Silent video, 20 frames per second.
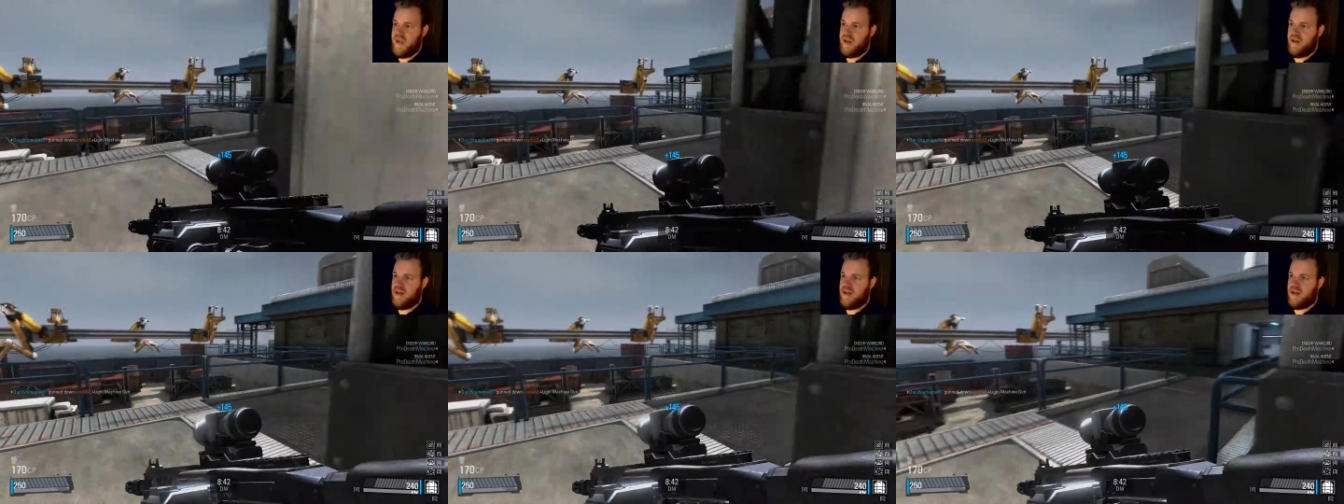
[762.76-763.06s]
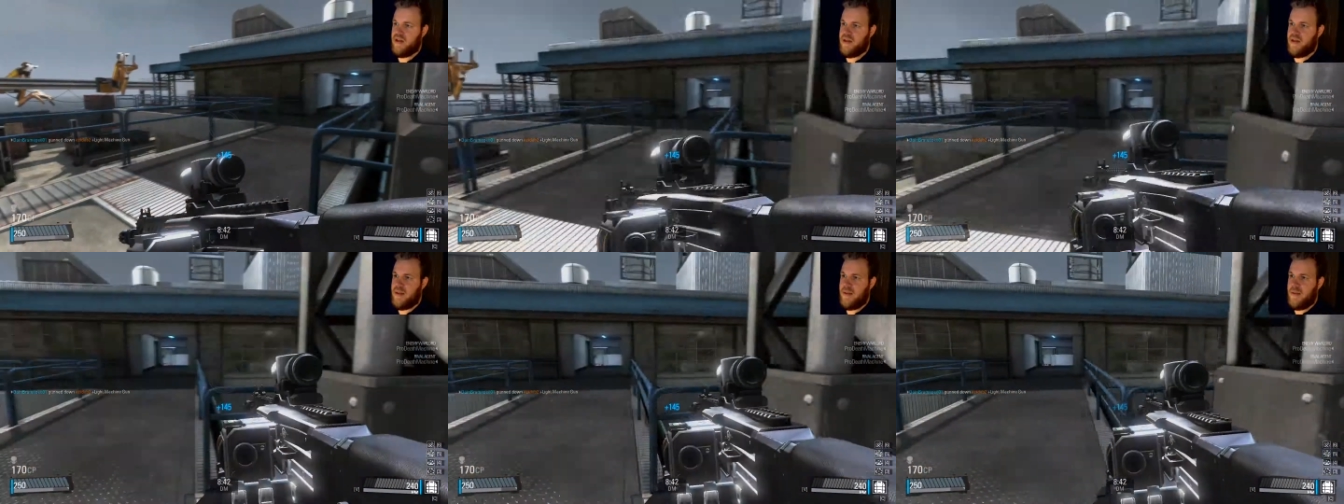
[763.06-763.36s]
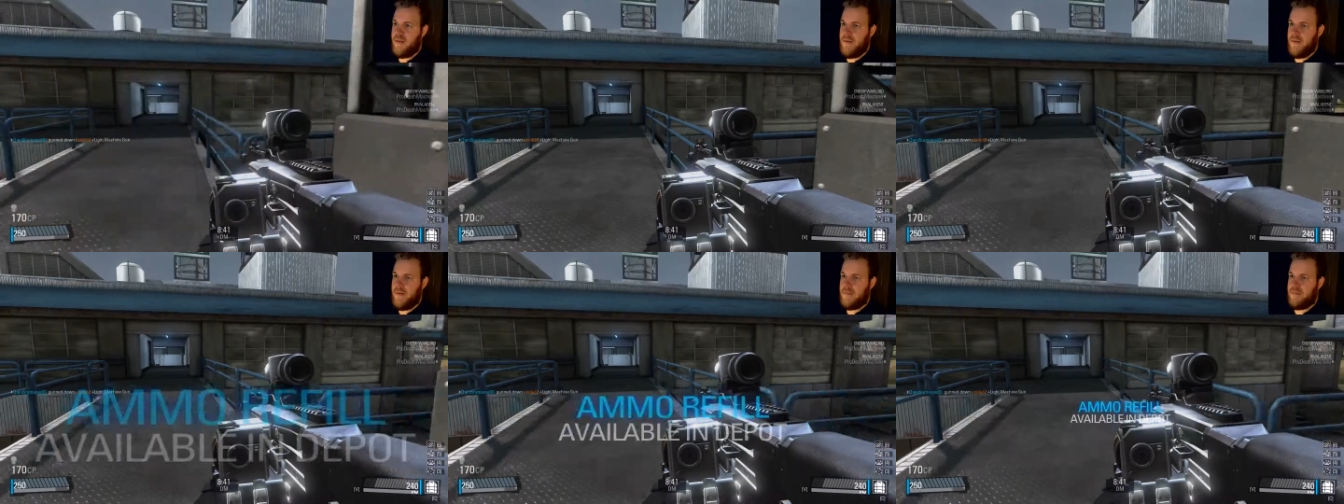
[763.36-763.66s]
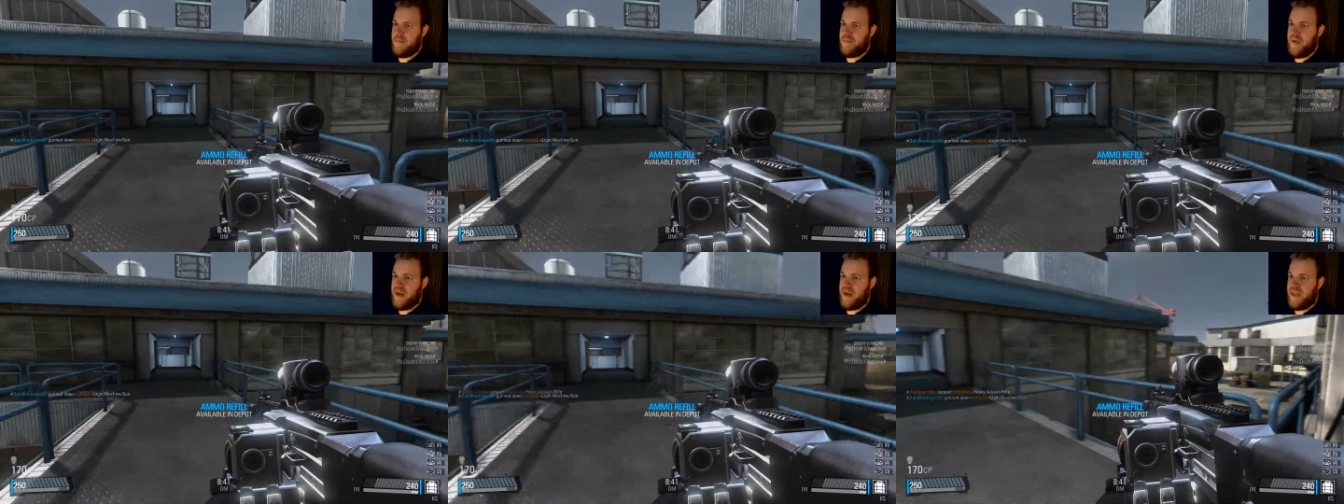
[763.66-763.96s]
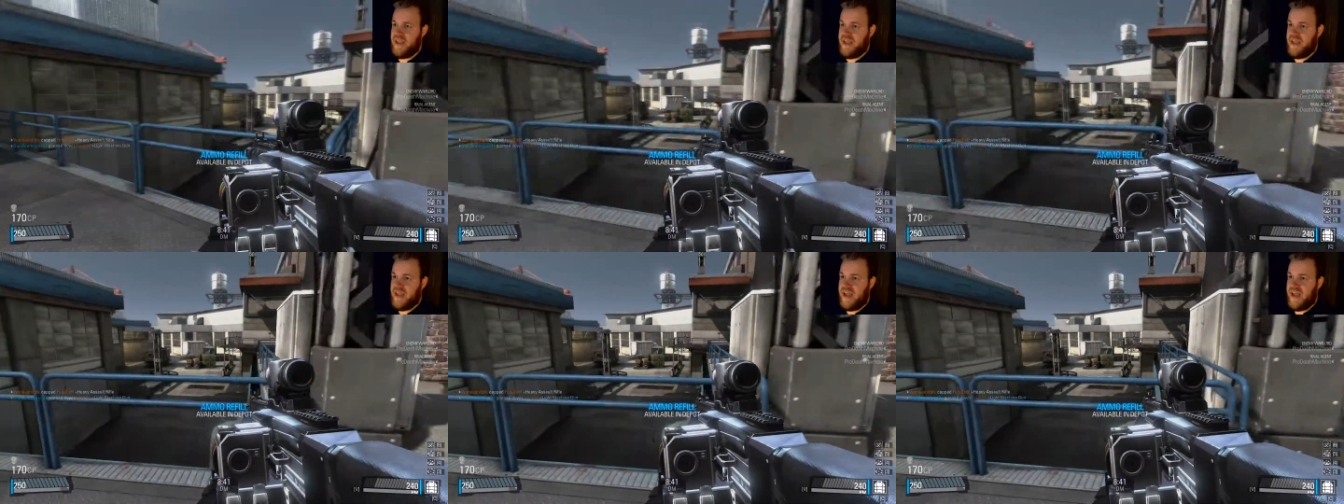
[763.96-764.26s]
hell,
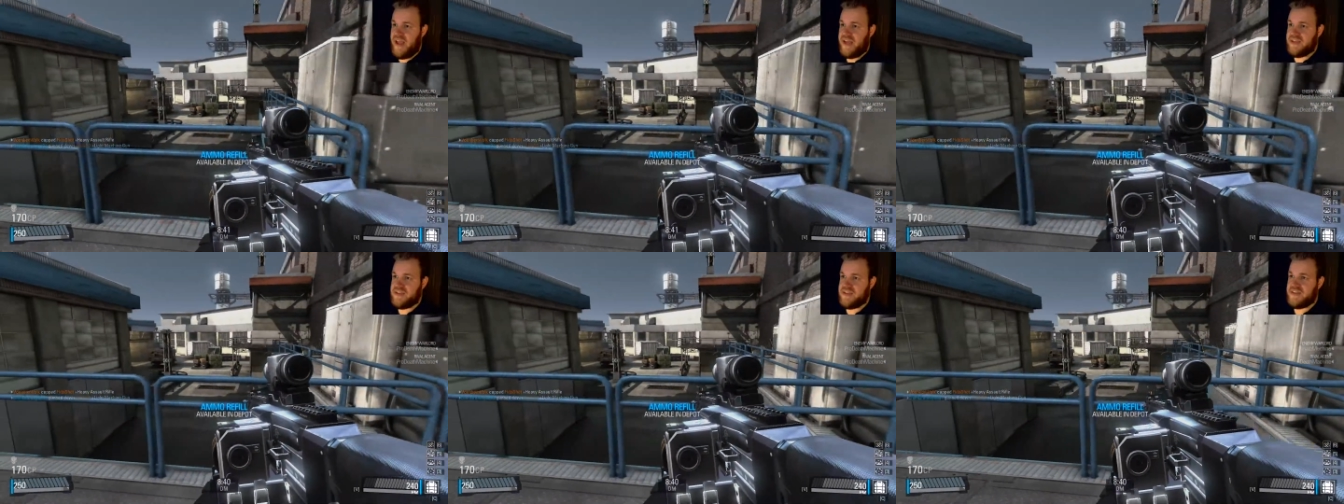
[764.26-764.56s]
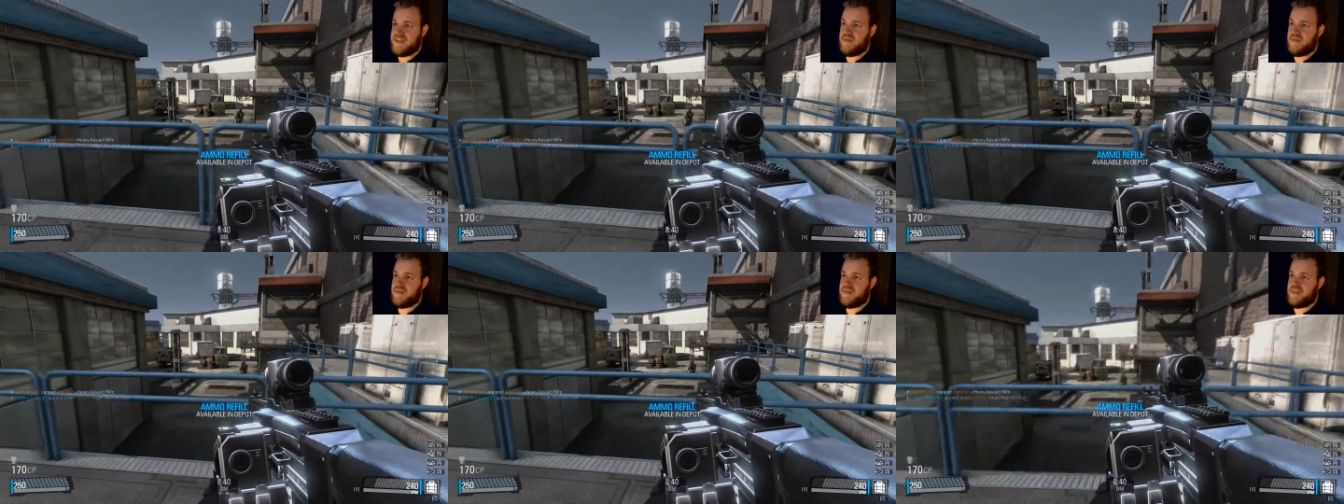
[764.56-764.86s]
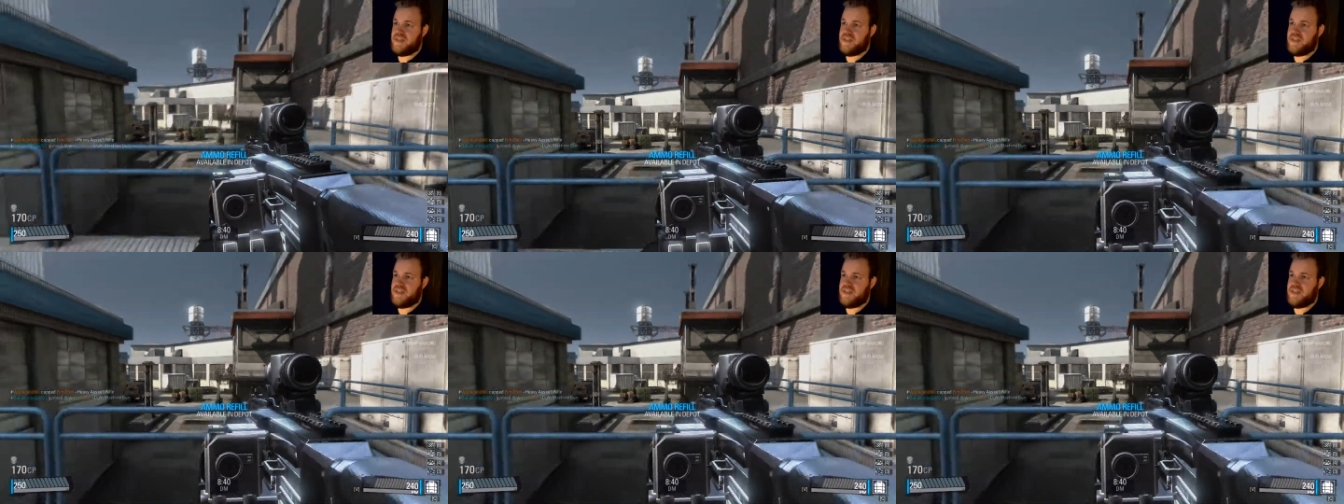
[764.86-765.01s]
but it has some